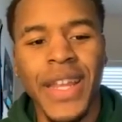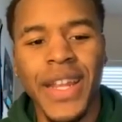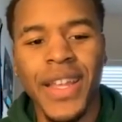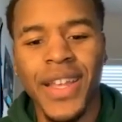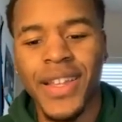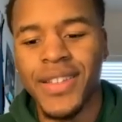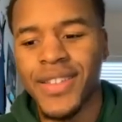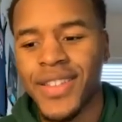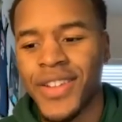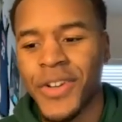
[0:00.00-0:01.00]
meeting, and
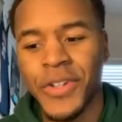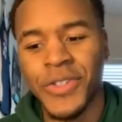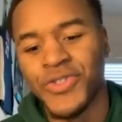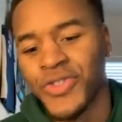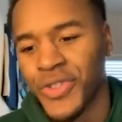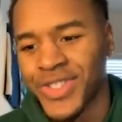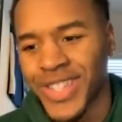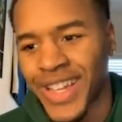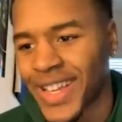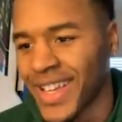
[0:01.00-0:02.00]
Coach Drew is
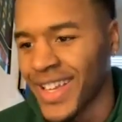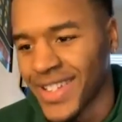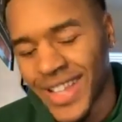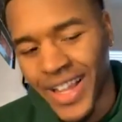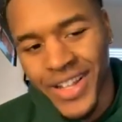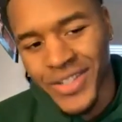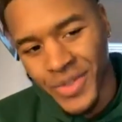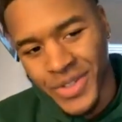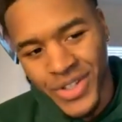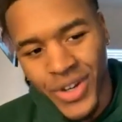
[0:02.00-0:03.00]
like telling
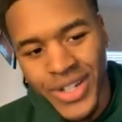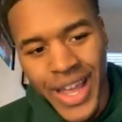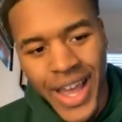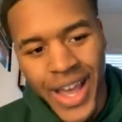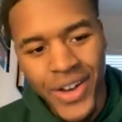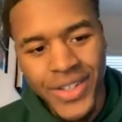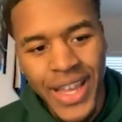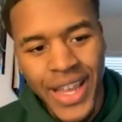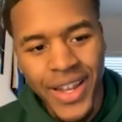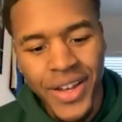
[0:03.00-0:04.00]
us what's going down,
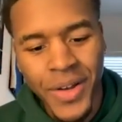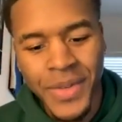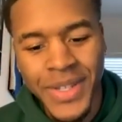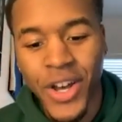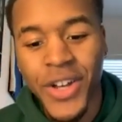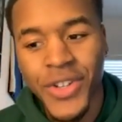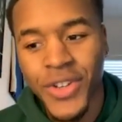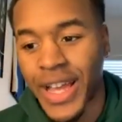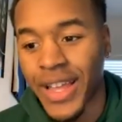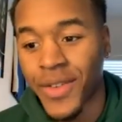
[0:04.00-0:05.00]
and he's
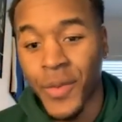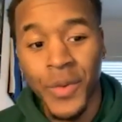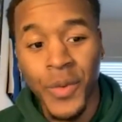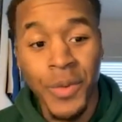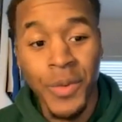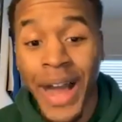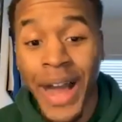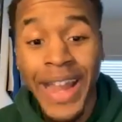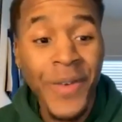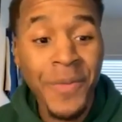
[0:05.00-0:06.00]
also like, we
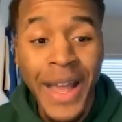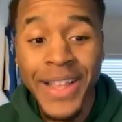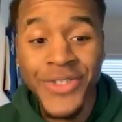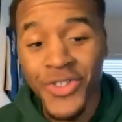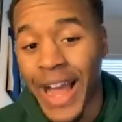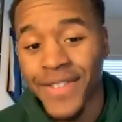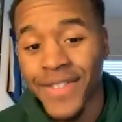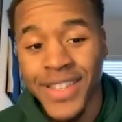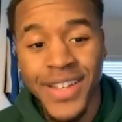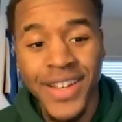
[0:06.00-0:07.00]
might drive